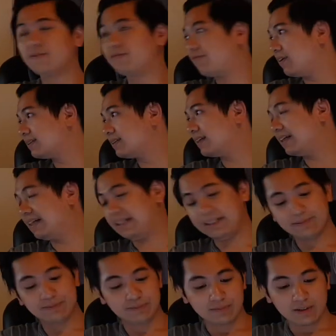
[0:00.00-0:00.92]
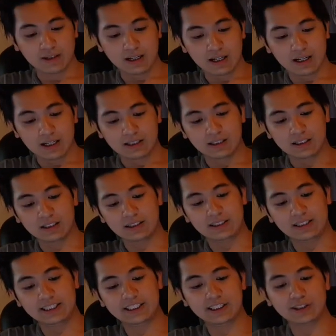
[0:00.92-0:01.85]
Firstly, the
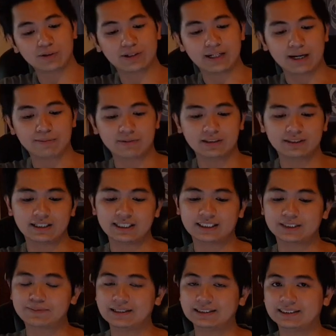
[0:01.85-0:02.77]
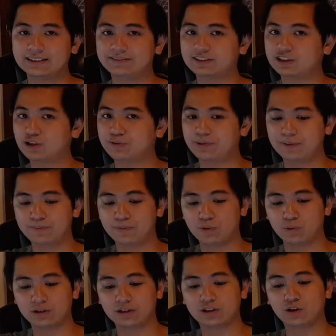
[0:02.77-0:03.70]
digital cameras are expensive, so people
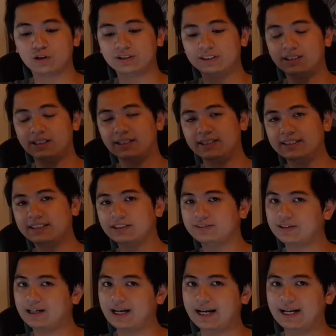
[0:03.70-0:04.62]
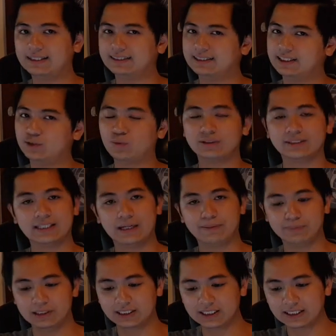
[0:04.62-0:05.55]
would consider this as a one-time
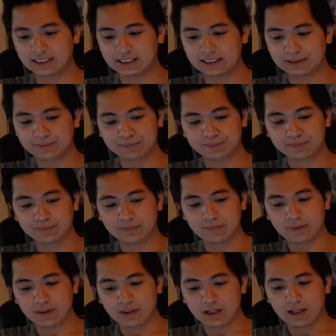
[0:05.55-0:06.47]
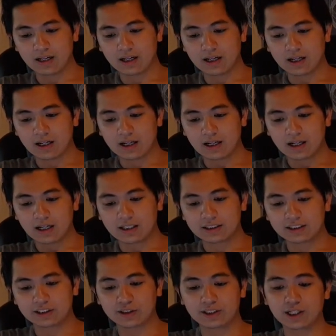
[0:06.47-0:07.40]
purchase.
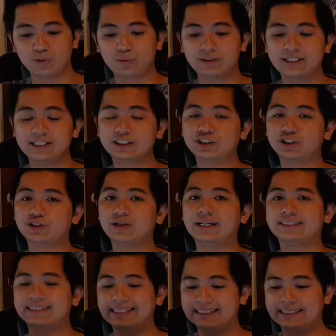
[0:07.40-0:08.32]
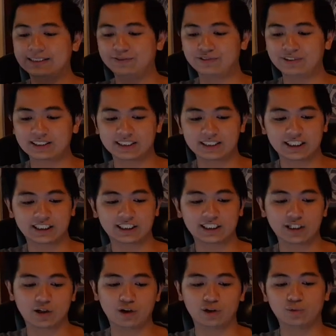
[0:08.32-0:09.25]
So they would need to do extensive
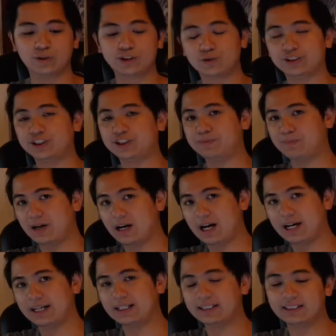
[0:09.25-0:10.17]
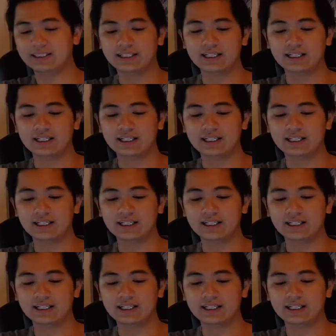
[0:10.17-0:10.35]
research on which one to buy.